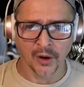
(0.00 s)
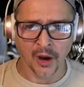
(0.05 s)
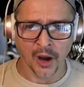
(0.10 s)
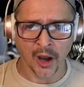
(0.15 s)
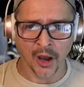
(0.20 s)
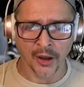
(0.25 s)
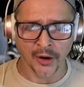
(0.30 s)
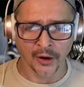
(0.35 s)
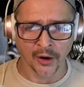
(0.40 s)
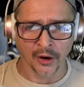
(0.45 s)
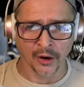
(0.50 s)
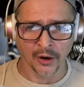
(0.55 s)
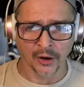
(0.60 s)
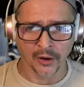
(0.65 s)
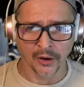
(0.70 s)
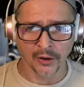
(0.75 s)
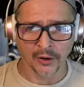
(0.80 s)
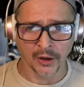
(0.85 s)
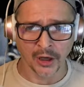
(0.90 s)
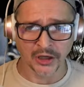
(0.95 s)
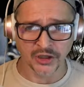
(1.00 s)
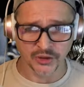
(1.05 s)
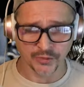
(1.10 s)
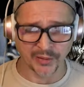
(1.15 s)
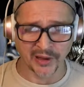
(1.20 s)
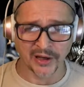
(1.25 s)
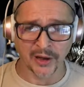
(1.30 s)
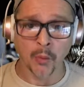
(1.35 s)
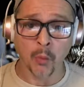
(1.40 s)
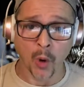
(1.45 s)
at uh,
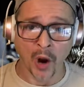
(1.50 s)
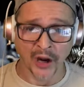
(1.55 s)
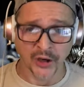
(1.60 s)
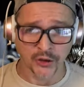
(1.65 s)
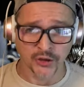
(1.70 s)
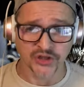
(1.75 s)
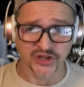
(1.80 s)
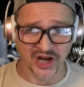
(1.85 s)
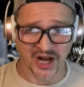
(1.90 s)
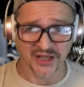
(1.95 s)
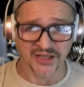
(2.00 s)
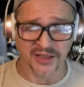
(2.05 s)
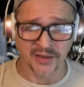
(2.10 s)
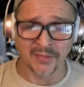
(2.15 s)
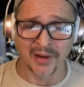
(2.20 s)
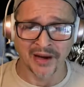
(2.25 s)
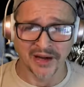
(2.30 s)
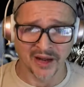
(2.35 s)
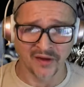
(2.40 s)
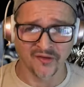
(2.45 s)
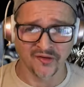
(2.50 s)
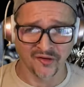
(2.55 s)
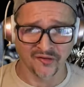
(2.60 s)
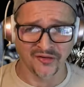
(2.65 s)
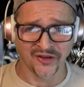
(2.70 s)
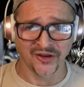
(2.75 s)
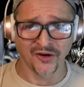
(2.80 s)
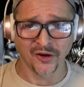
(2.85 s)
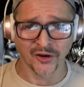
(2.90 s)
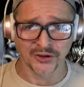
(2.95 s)
explaining why you shot somebody at
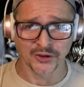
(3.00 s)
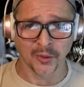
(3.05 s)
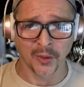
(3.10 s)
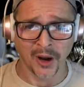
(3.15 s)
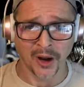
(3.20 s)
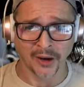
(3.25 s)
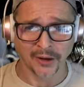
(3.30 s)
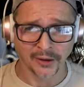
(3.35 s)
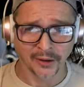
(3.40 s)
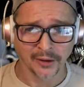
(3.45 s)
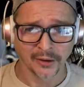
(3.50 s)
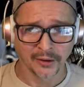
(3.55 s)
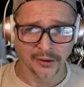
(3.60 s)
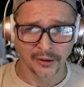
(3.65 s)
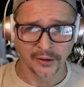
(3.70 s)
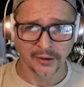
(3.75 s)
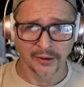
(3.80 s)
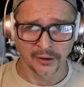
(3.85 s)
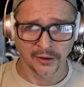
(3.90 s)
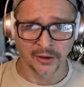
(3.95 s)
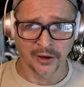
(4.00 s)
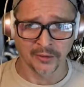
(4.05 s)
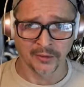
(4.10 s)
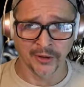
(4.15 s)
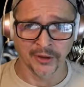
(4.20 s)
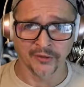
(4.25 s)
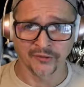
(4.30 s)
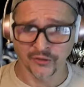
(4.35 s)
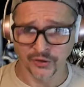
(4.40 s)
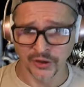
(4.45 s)
50 yards away. You know what I
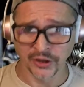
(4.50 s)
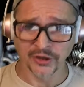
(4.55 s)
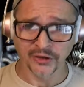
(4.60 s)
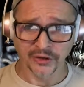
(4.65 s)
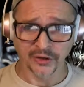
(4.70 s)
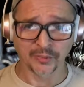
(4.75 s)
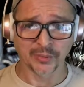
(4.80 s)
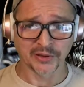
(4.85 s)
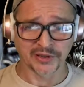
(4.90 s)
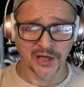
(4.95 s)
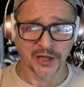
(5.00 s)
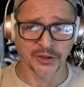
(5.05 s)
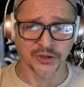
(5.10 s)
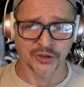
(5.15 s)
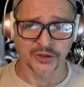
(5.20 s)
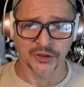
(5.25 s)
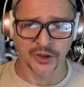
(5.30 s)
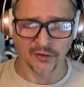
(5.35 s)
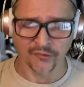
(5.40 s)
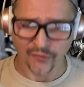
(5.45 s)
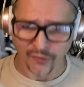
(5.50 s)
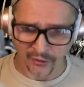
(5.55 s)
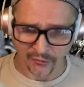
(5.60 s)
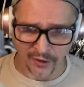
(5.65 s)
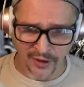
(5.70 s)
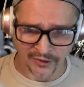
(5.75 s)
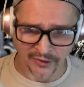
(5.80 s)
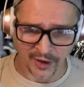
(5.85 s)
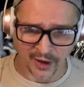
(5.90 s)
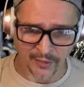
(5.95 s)
mean? If you needed to protect yourself with a
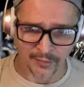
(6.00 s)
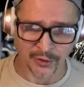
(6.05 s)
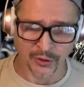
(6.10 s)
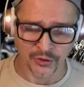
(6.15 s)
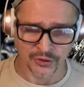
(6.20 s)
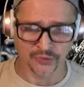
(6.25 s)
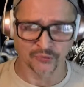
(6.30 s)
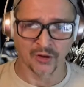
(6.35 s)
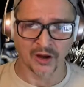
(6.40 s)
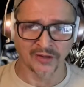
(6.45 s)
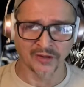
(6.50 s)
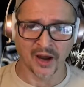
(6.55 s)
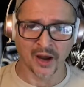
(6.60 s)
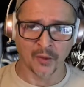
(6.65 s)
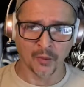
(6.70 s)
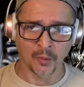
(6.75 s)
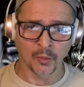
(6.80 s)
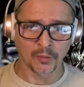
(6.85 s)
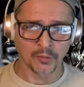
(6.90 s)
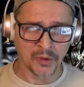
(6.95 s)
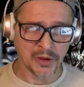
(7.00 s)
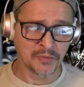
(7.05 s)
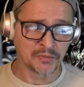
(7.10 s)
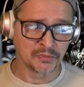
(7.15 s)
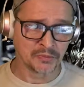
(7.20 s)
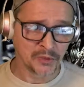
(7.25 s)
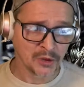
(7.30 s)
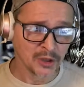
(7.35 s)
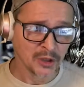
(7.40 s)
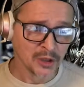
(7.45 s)
red dot, because a red dot
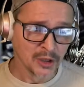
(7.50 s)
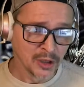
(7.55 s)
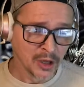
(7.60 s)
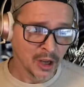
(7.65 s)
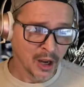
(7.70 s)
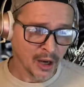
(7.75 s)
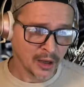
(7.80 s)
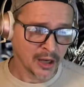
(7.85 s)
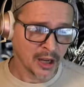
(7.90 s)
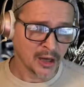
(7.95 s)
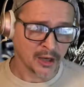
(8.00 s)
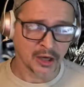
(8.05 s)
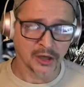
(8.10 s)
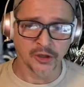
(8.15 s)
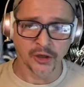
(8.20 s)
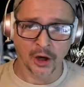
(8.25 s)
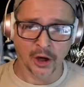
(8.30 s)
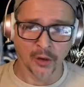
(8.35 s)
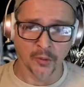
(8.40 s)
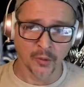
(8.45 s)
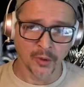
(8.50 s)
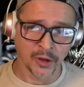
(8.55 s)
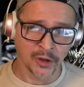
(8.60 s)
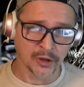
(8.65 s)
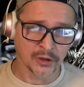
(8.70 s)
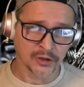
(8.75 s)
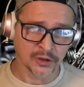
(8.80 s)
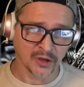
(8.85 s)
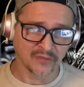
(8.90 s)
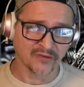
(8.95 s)
in uh, yeah, can you hunt with it
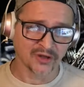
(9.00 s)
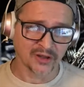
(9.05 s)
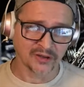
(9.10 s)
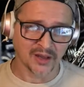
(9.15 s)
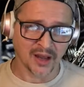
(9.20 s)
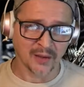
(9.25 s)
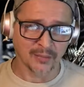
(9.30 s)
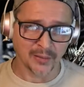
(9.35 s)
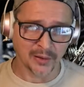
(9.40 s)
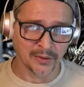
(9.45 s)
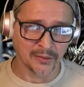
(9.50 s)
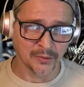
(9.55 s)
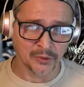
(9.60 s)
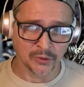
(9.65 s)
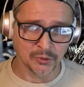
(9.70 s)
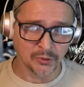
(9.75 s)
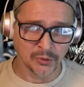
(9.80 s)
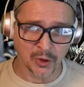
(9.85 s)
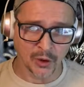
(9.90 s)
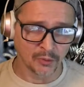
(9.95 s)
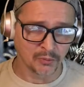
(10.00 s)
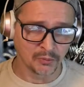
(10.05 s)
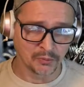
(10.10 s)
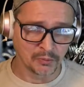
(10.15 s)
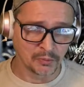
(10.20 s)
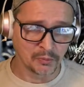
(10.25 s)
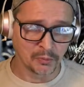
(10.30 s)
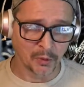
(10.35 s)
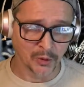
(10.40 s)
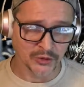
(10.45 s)
and stuff like that? But you know,
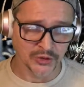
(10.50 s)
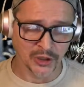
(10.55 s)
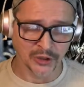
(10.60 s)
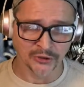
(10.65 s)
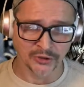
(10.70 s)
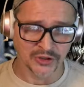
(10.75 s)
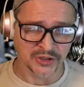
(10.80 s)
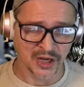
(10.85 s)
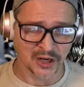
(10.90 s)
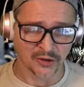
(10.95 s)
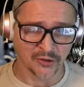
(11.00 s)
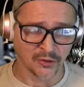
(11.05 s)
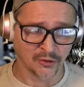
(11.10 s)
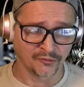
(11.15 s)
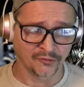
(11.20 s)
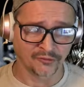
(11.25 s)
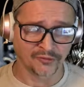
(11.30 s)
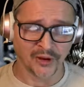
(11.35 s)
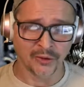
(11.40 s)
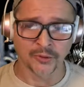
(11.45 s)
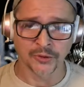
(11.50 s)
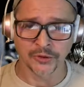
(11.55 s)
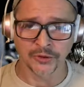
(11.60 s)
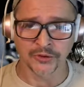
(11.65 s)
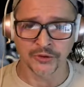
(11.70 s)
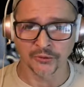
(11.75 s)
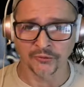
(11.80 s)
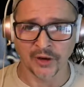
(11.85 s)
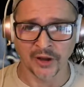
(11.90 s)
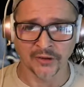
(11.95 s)
most hunters, I don't know if they would
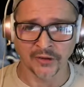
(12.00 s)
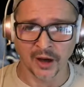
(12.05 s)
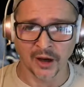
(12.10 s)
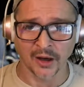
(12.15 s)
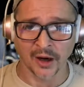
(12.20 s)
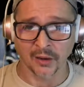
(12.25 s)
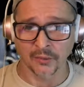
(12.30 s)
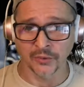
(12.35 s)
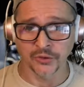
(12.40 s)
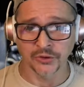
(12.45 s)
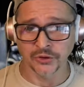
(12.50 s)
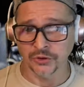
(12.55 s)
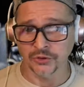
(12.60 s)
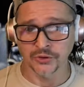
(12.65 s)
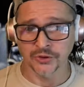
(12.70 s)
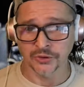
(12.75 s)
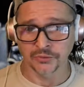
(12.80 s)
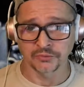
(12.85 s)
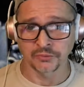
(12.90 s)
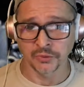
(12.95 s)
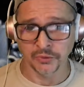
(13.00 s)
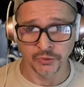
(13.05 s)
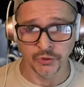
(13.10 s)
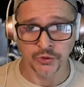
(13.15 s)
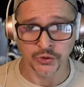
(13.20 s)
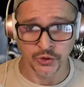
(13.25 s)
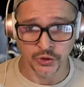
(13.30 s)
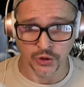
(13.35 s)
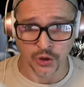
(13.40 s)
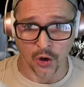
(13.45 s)
use a red dot. I would use
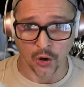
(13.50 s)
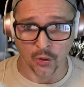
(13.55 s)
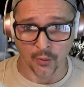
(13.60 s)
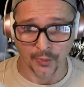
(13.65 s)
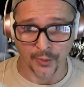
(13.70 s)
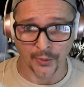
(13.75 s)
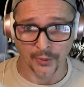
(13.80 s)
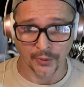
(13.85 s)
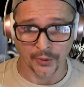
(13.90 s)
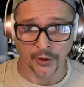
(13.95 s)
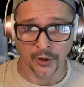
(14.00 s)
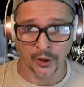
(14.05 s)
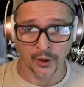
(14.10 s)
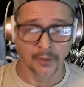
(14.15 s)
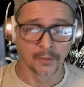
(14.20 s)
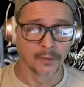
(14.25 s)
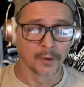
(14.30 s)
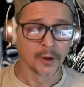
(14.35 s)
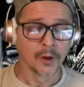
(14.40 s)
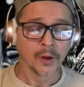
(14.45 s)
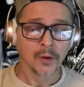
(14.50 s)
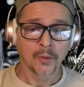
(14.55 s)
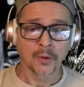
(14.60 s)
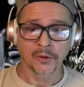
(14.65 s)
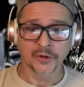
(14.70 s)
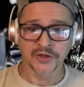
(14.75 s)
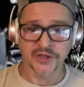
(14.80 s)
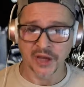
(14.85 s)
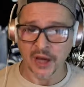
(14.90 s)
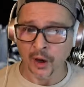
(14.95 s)
use a scope. You know,
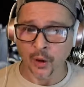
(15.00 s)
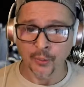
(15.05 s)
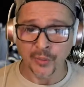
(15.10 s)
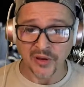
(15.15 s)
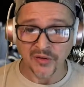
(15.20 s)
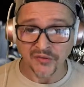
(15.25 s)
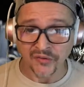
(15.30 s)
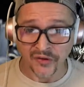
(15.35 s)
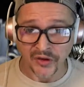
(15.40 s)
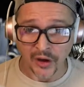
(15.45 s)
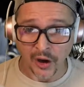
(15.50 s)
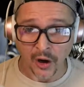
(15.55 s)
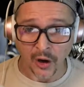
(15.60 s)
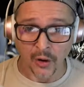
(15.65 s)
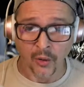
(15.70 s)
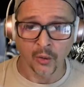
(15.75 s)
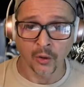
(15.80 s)
whether it's an LPVO